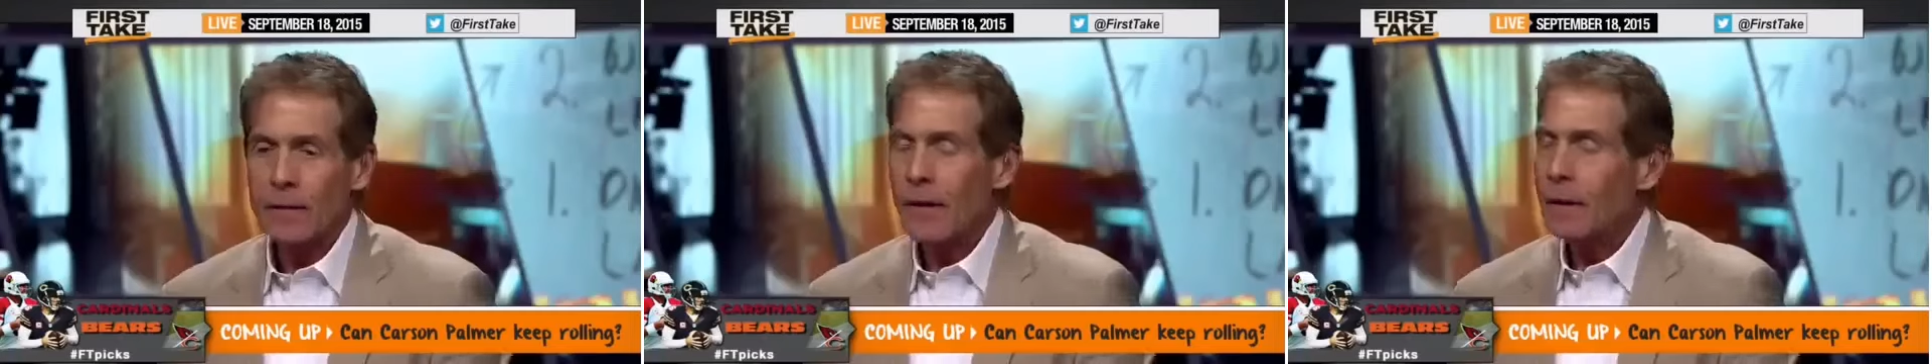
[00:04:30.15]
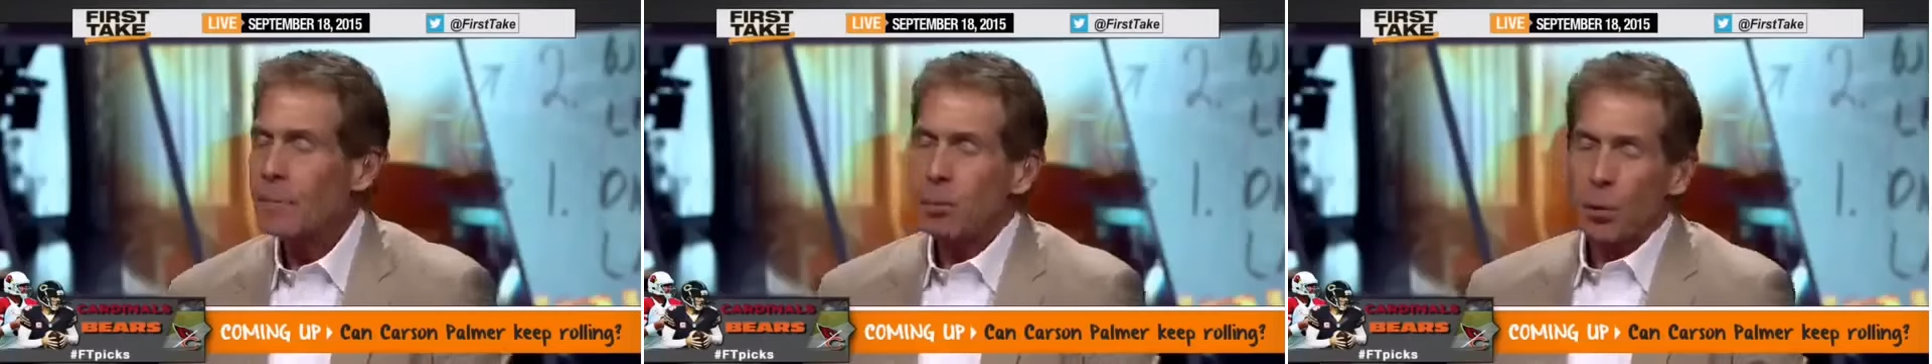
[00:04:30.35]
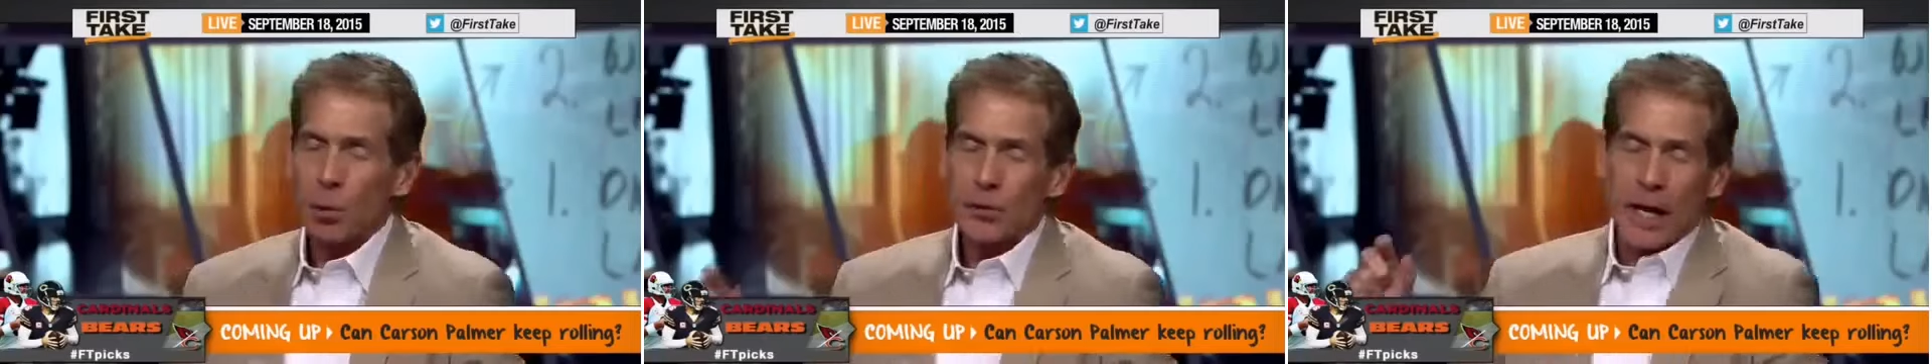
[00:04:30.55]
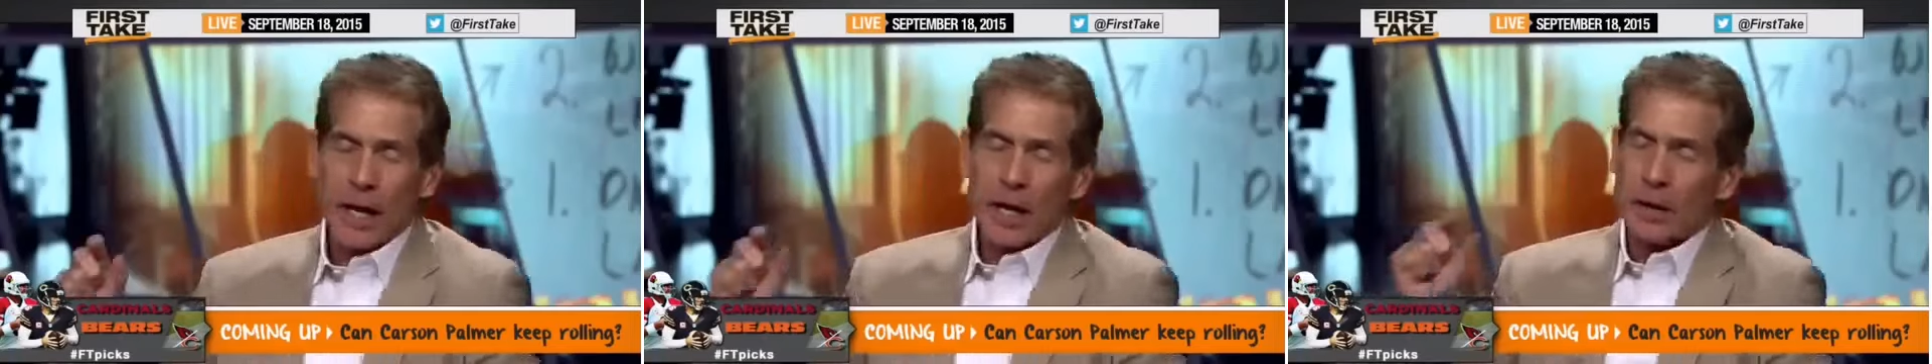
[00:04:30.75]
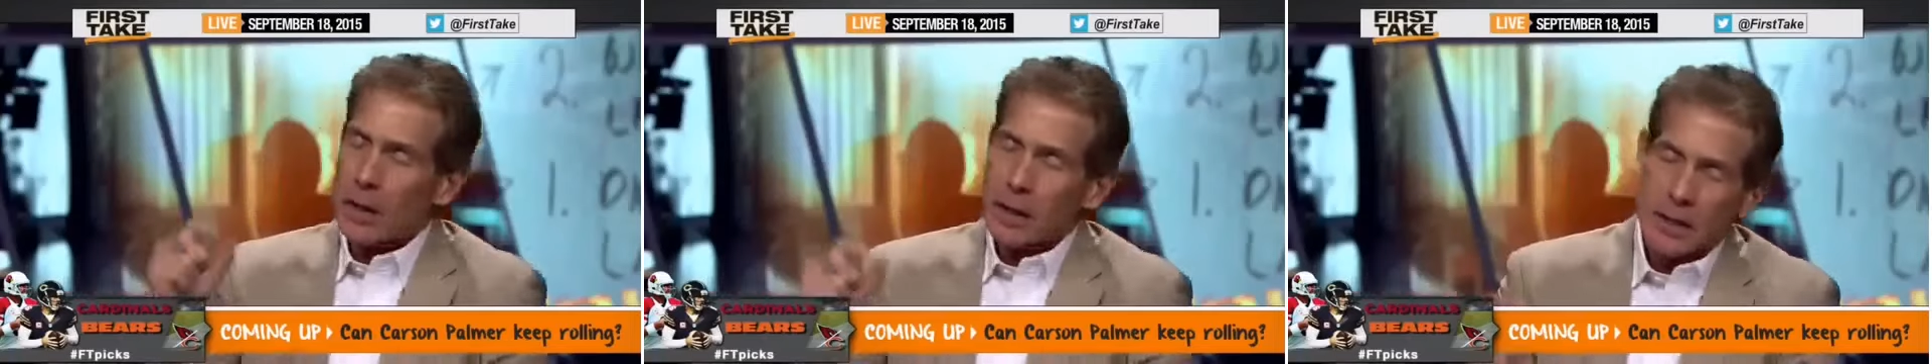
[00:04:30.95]
They pulled
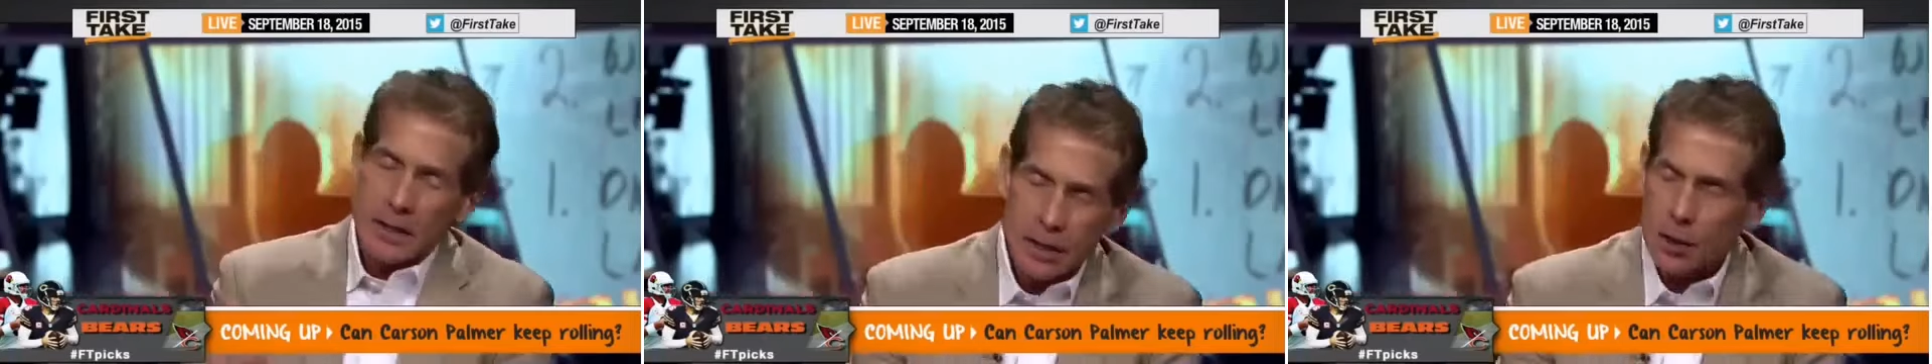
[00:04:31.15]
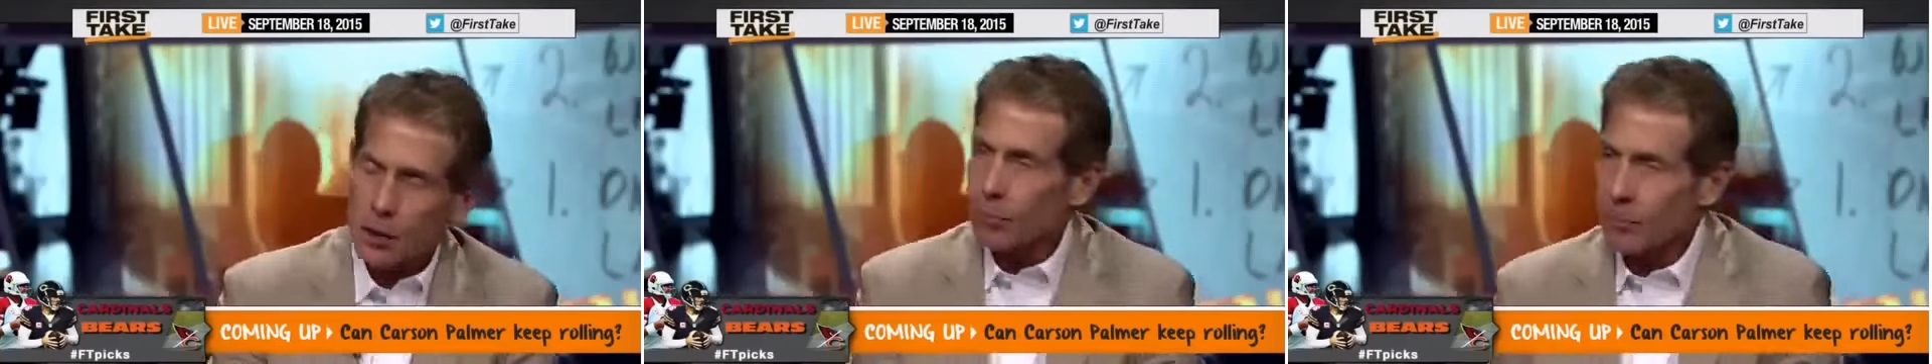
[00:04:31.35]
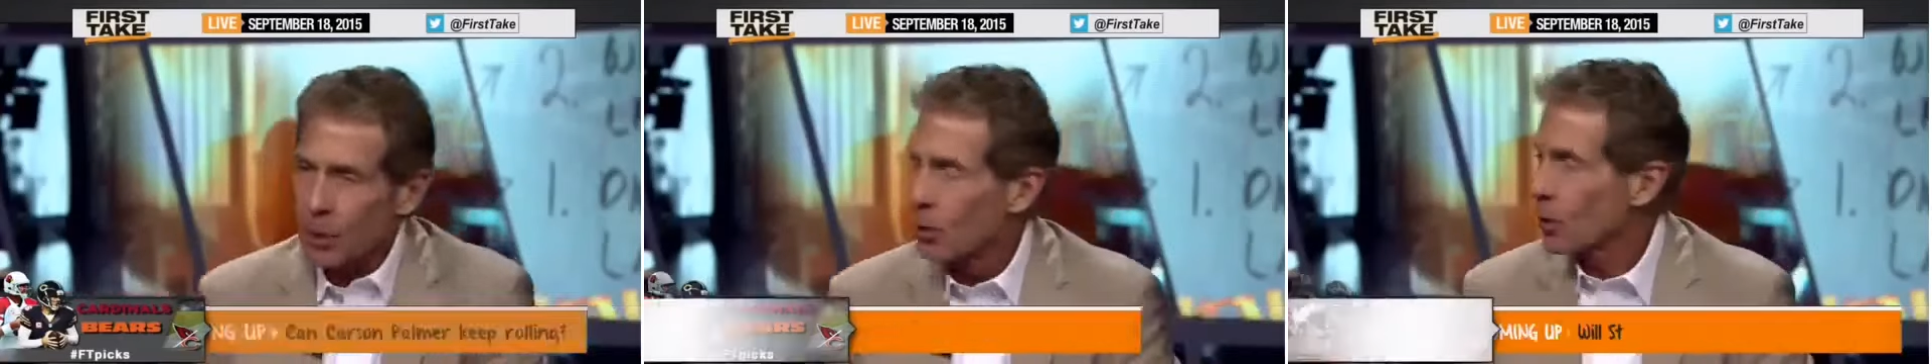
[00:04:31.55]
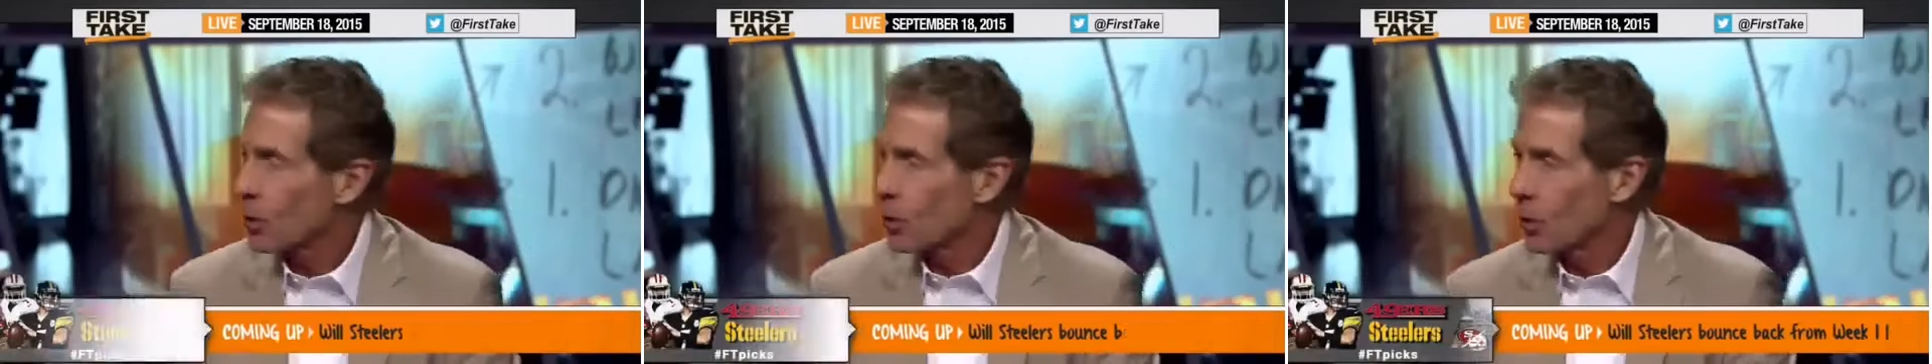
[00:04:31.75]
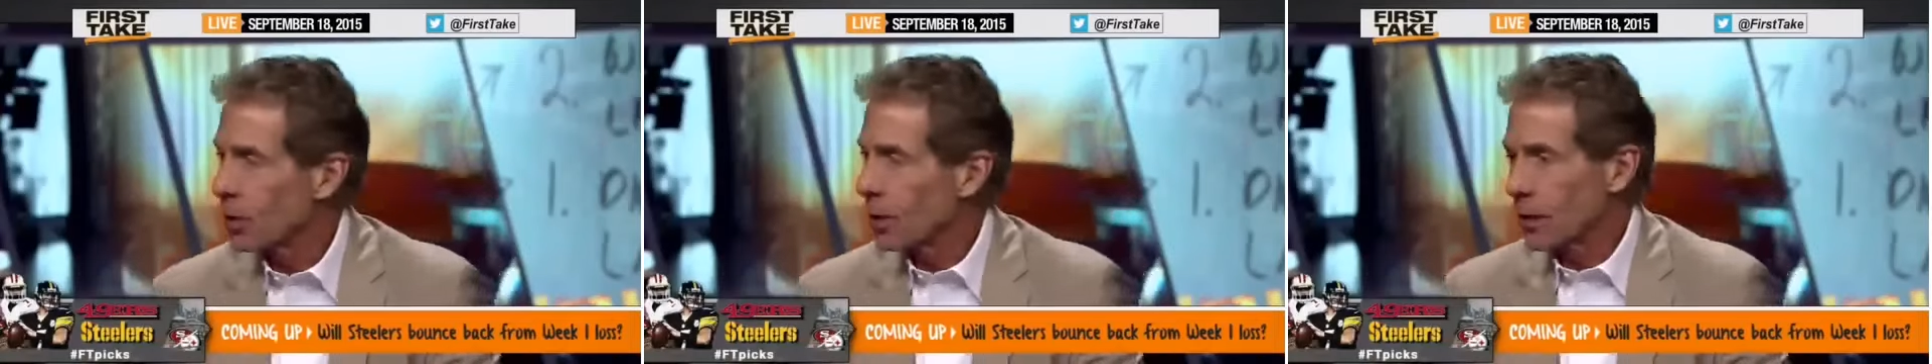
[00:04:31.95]
out a near
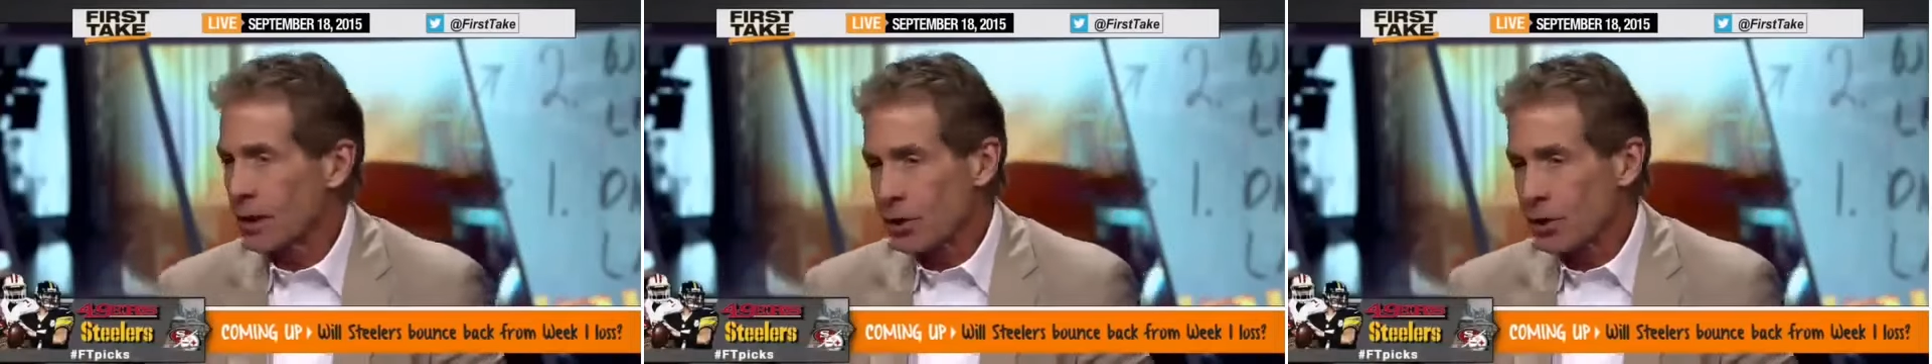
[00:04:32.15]
miracle